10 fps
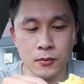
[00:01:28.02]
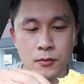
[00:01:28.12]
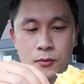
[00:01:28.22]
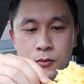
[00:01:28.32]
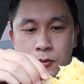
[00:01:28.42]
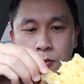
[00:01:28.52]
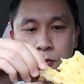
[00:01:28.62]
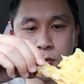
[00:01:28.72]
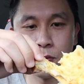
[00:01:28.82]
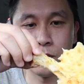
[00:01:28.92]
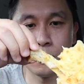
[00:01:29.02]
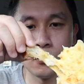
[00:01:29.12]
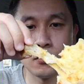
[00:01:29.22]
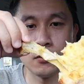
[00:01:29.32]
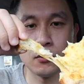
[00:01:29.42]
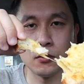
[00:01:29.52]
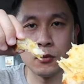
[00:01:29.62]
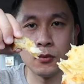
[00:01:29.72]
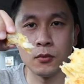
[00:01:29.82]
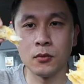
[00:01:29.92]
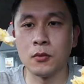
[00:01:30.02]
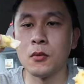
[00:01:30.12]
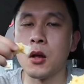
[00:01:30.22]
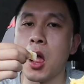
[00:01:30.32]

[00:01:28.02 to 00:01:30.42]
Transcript: (no one is talking)